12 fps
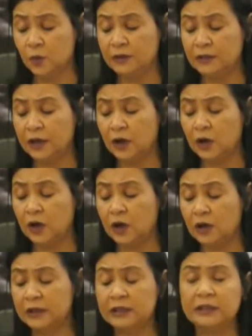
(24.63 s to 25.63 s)
when they
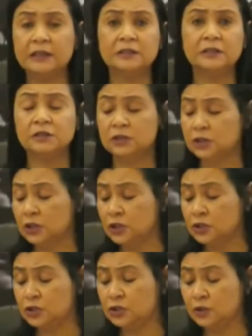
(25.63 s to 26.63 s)
are alerted
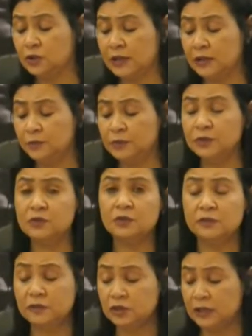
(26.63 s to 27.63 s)
to an abuse
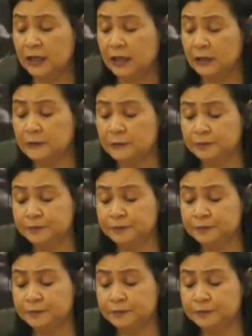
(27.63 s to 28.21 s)
of a child.